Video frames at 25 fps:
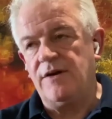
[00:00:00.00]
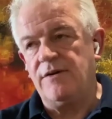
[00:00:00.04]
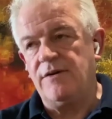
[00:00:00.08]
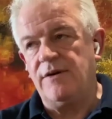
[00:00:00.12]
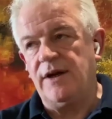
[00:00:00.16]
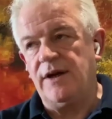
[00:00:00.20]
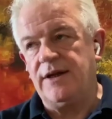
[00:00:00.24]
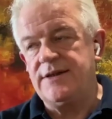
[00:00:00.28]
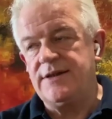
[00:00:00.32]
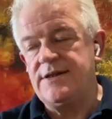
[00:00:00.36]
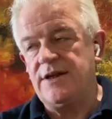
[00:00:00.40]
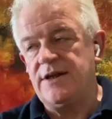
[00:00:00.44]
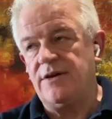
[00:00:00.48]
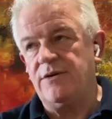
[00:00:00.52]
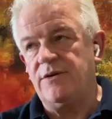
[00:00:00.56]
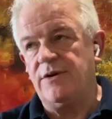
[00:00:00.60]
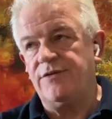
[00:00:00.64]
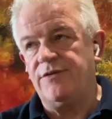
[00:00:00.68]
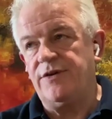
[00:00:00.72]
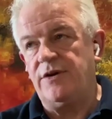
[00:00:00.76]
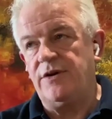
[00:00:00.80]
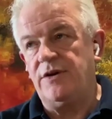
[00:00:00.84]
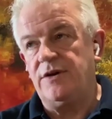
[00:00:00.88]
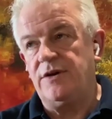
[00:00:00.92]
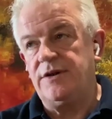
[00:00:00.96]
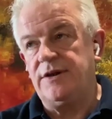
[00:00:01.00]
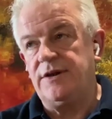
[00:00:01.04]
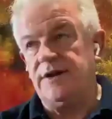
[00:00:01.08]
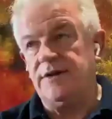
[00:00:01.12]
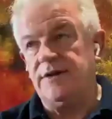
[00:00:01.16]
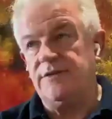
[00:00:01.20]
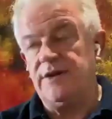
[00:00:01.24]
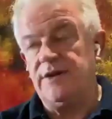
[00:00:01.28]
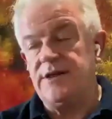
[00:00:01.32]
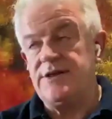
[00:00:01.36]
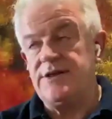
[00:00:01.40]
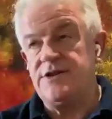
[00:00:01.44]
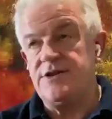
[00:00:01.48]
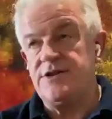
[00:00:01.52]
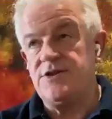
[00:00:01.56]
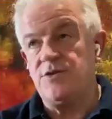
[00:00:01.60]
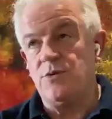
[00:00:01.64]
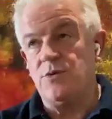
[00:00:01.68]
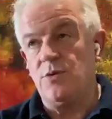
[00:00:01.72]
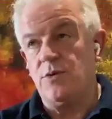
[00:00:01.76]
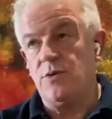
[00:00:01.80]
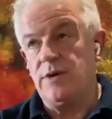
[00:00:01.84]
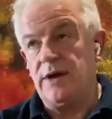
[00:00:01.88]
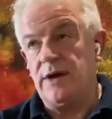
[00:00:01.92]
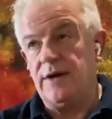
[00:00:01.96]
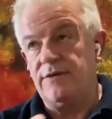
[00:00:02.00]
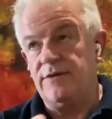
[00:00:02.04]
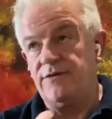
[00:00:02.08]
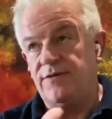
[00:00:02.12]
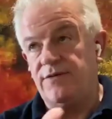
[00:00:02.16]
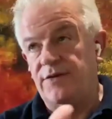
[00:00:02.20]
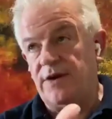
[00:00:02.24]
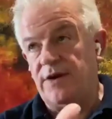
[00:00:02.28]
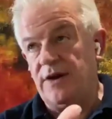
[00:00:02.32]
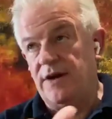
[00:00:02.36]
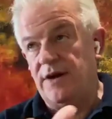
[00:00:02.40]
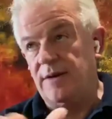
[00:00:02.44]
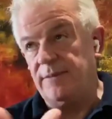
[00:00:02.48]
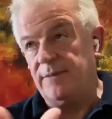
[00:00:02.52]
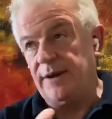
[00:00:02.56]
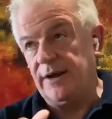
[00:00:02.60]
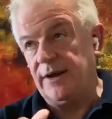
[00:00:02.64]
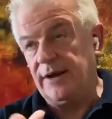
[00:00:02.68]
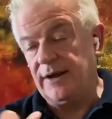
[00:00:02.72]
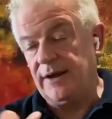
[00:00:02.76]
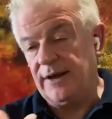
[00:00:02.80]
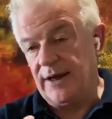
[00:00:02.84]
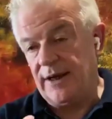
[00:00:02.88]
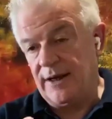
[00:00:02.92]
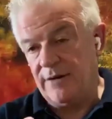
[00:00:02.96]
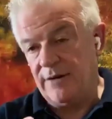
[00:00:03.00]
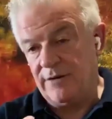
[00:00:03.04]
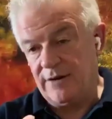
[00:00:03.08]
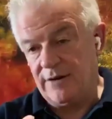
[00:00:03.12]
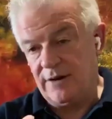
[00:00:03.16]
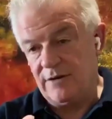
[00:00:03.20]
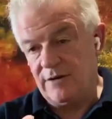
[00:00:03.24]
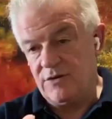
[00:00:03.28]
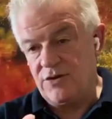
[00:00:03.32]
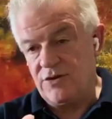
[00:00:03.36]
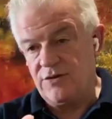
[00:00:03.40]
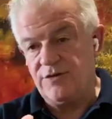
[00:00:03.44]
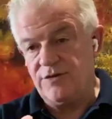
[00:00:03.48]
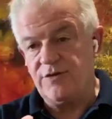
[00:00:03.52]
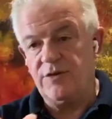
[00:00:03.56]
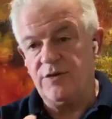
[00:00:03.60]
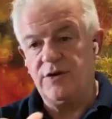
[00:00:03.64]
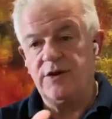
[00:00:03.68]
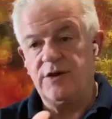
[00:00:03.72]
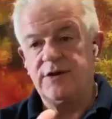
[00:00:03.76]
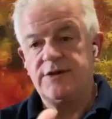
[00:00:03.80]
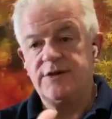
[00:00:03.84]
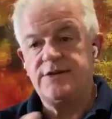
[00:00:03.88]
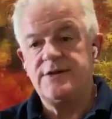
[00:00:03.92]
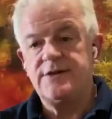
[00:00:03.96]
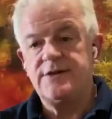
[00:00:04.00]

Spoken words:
So if you look at, let's just talk farming and agriculture first.